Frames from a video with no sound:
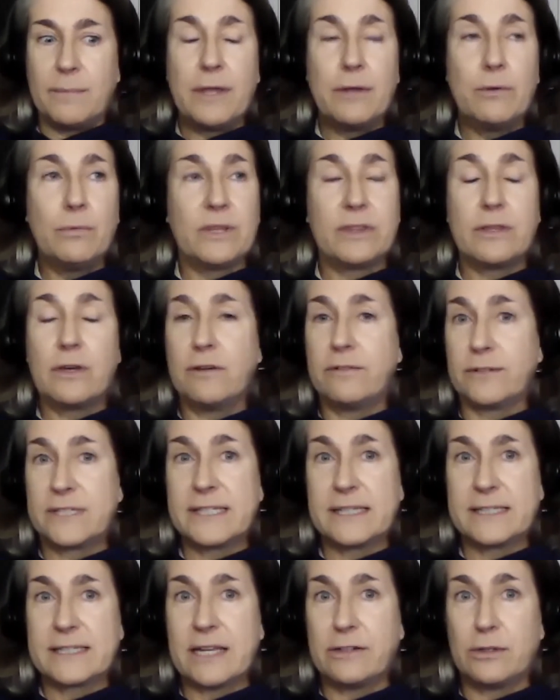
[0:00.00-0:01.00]
with over
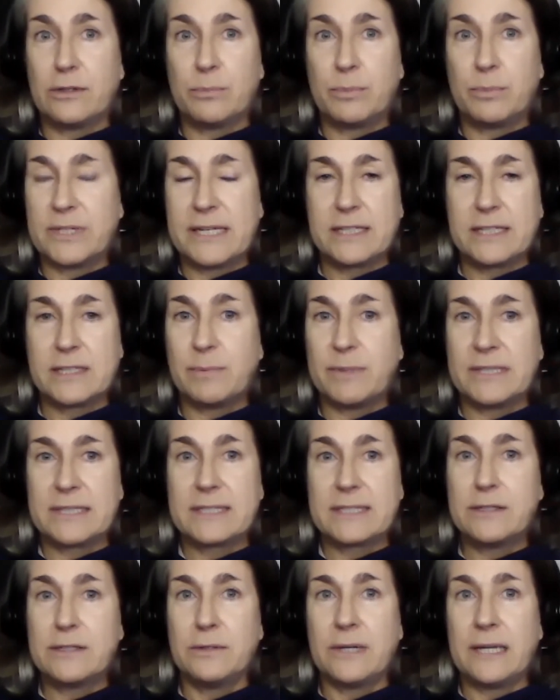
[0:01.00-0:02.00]
600
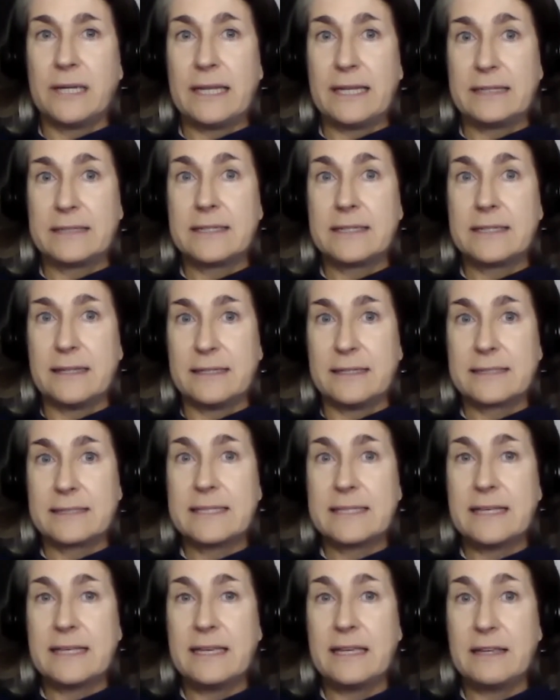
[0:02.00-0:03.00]
participants tuning into
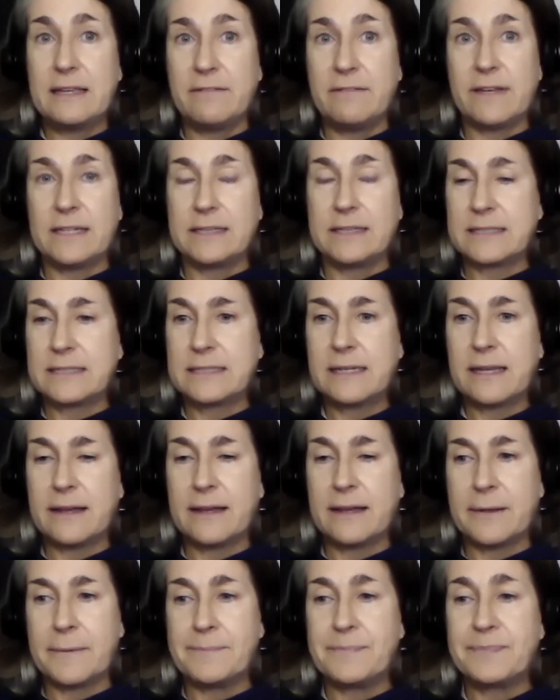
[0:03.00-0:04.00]
this event.
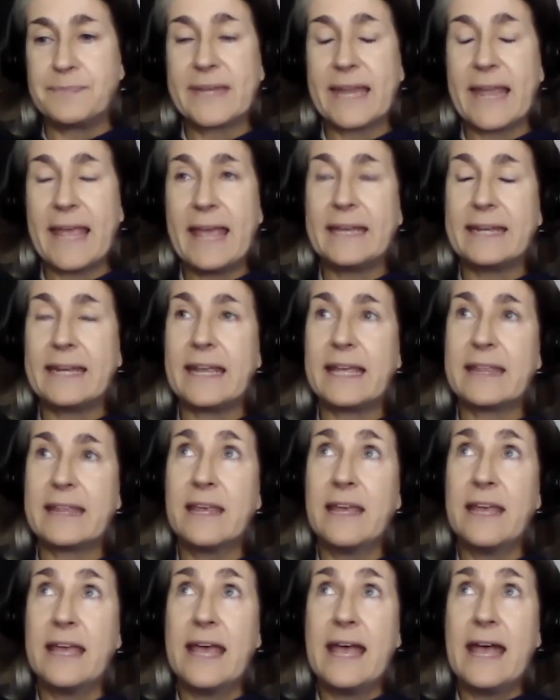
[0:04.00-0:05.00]
And
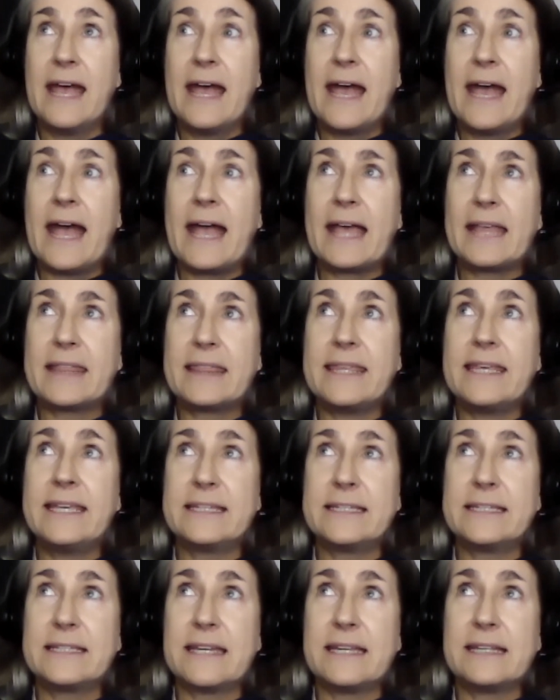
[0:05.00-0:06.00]
I think
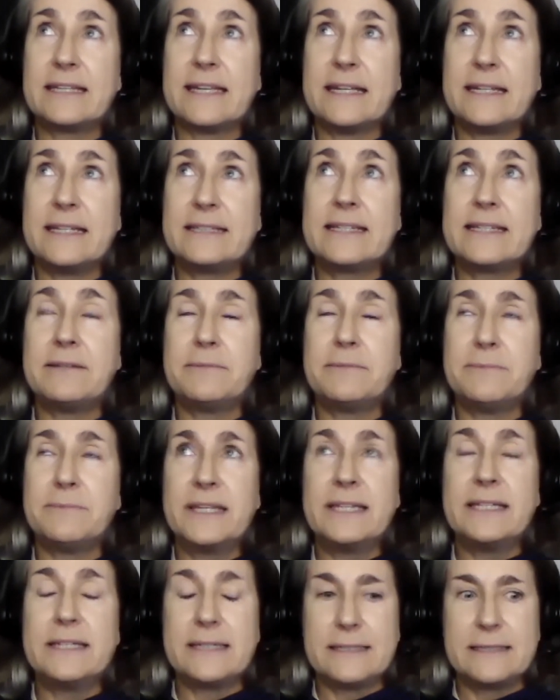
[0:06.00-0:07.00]
it
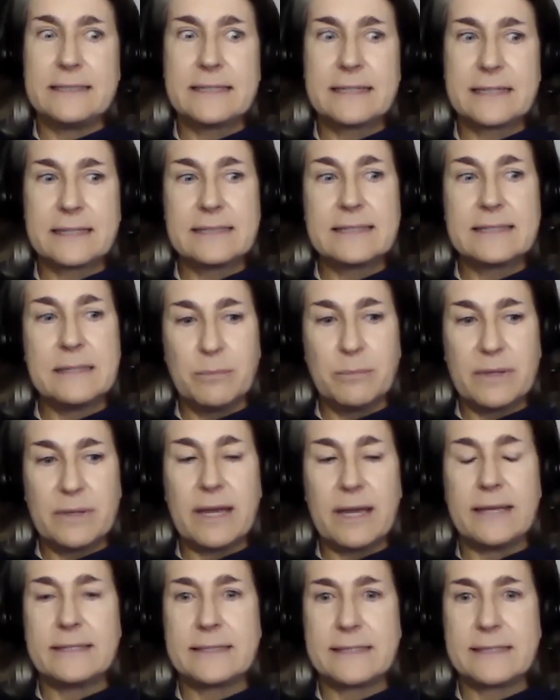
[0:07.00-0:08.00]
really did
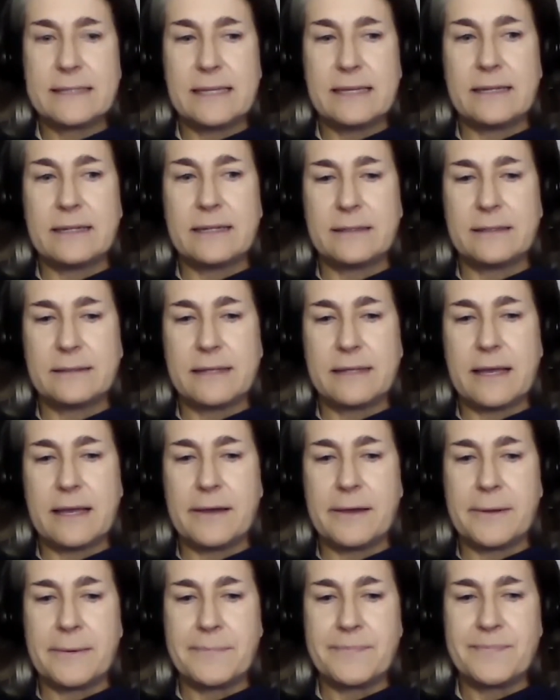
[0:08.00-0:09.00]
symbolize
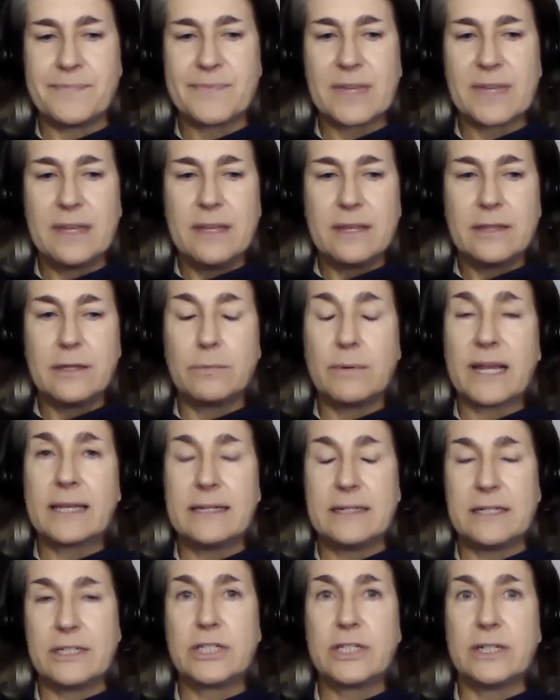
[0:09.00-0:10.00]
the
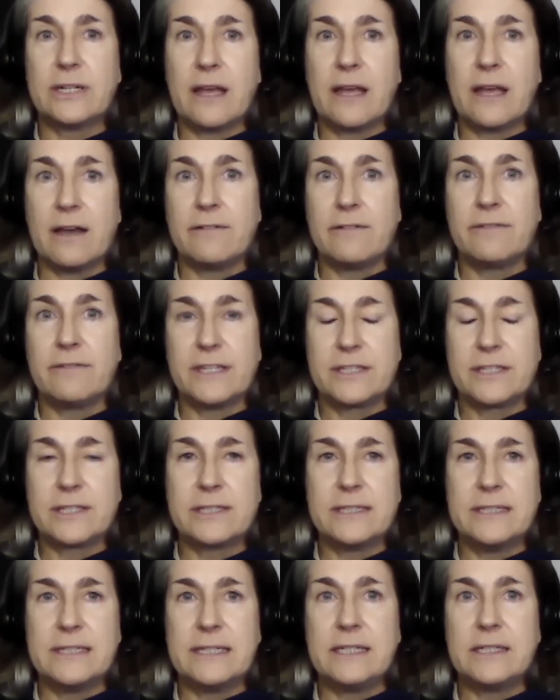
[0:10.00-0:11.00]
recognition of
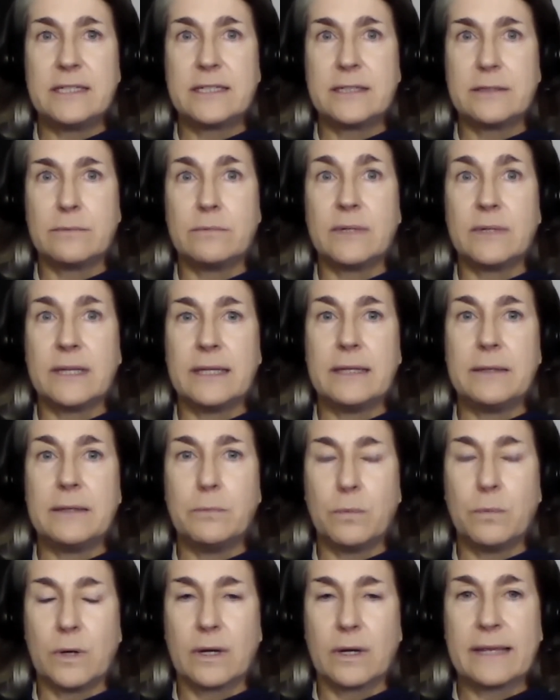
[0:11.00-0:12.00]
this need to really
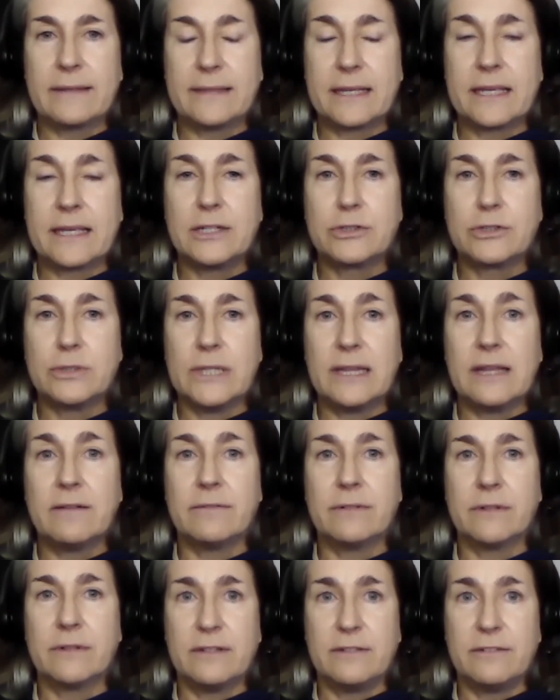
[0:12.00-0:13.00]
work at the country
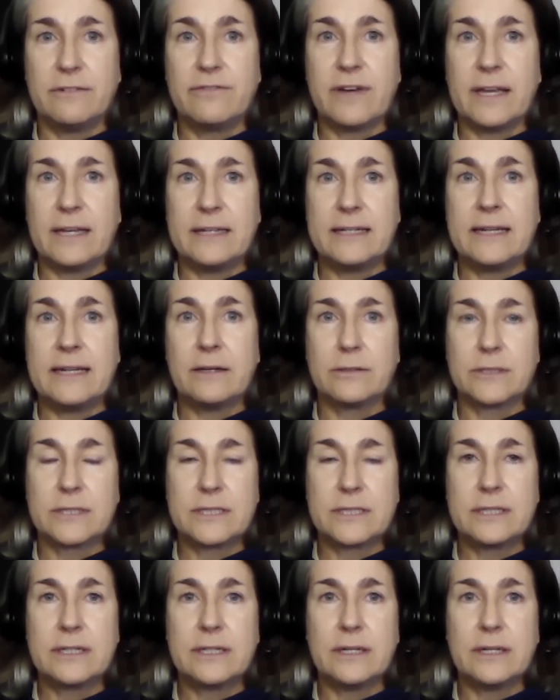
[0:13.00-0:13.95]
level and find out,